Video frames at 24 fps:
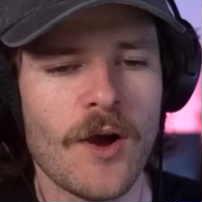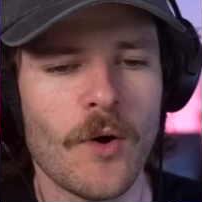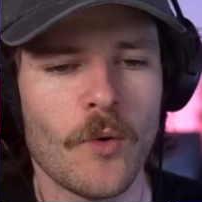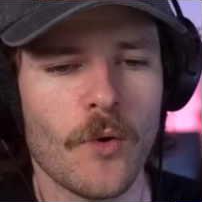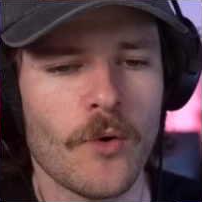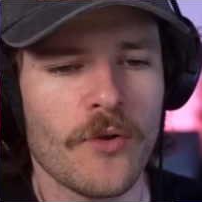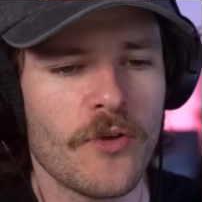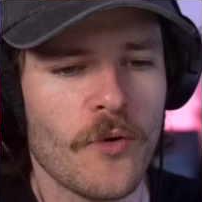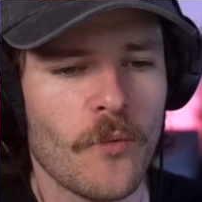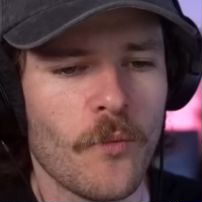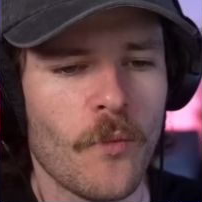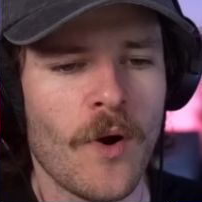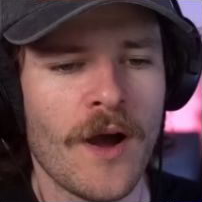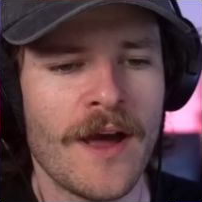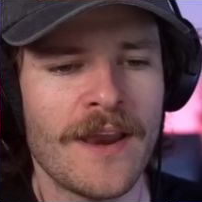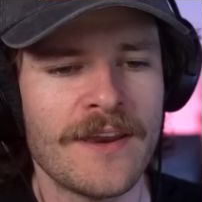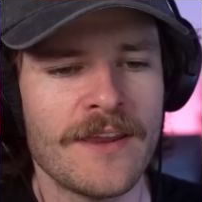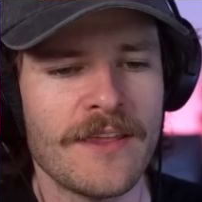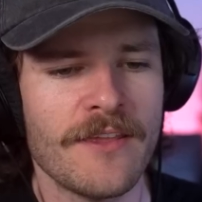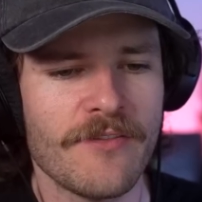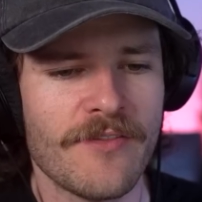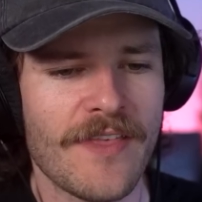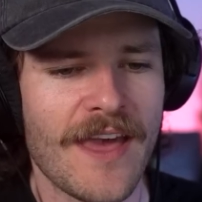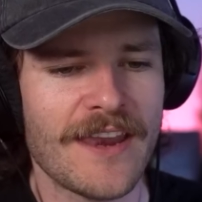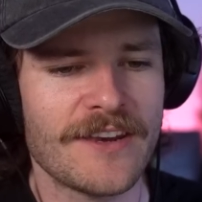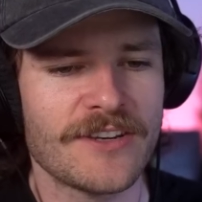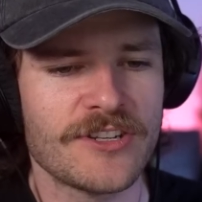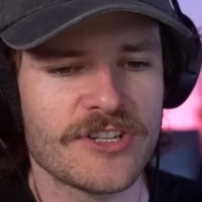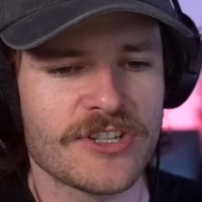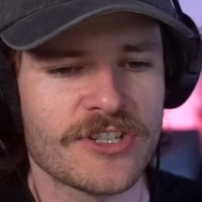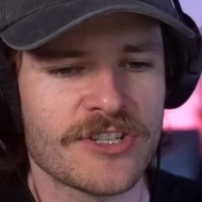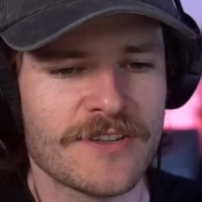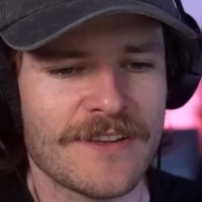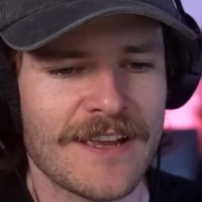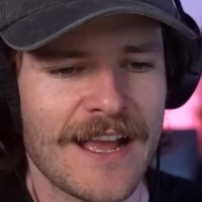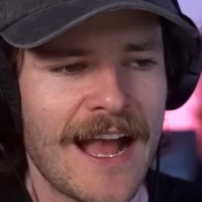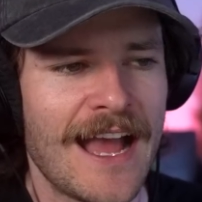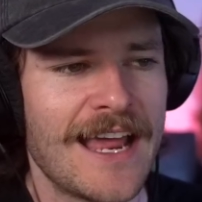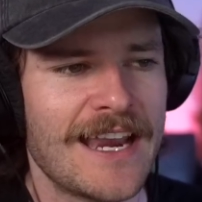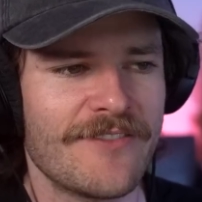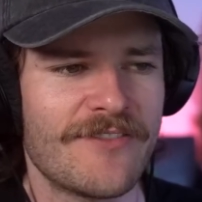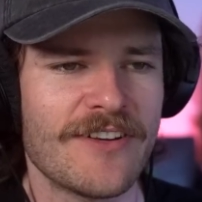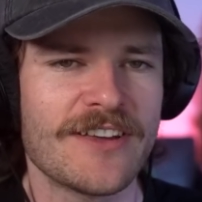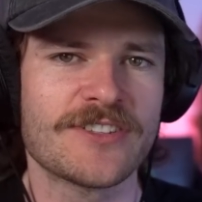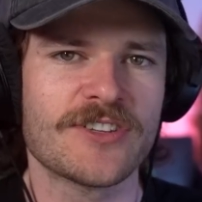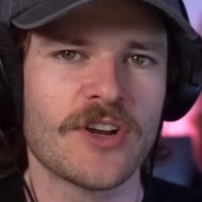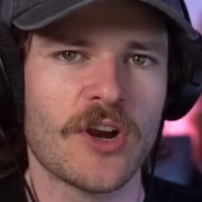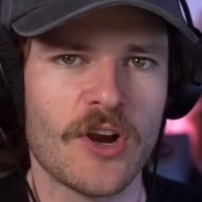or the one that just kind of
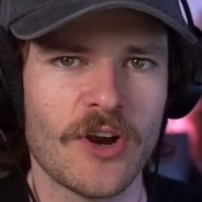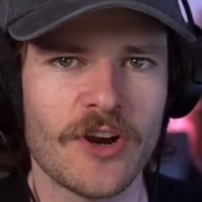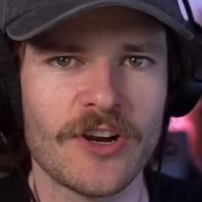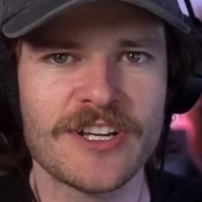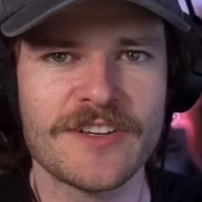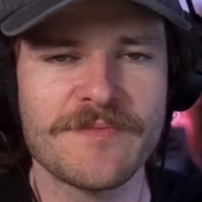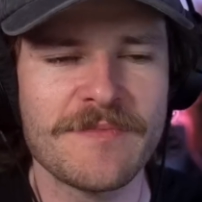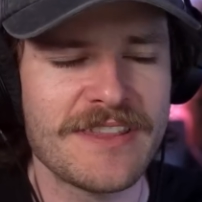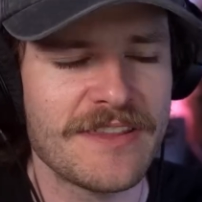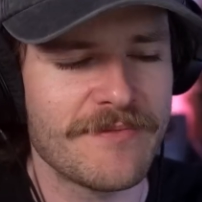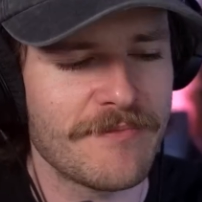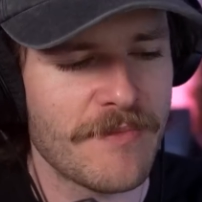has irked me the